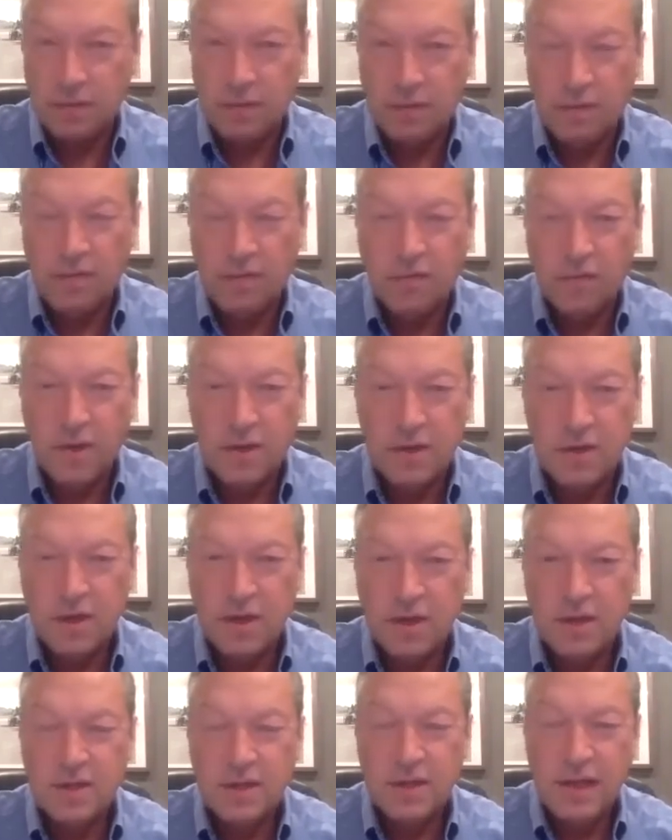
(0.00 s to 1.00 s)

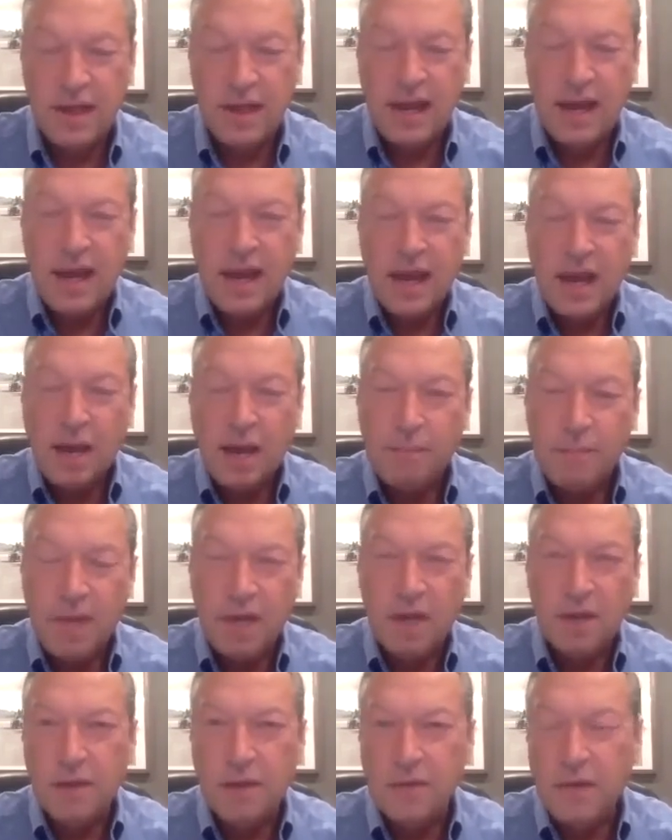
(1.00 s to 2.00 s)
franchise. Immediately,